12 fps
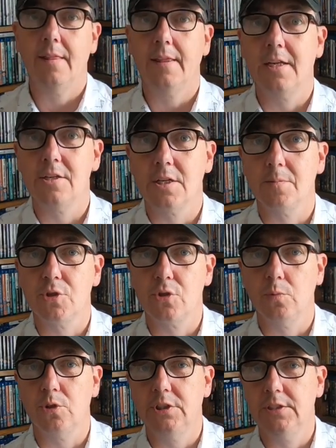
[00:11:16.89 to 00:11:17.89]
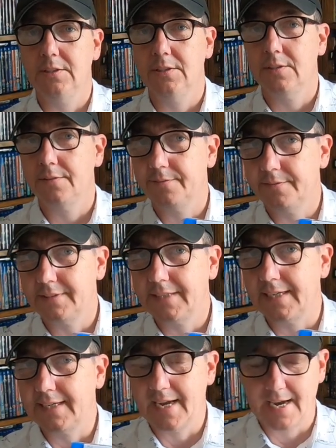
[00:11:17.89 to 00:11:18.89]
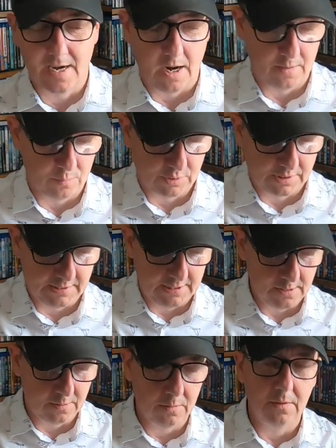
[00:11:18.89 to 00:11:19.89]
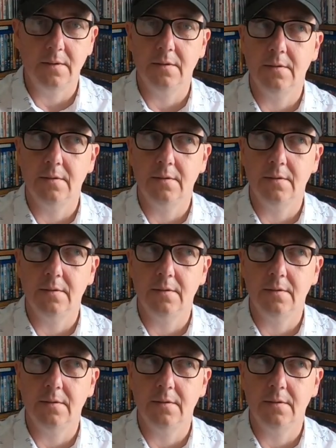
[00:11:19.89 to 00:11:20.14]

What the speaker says: Thank you so much for watching. Take care. I will see you.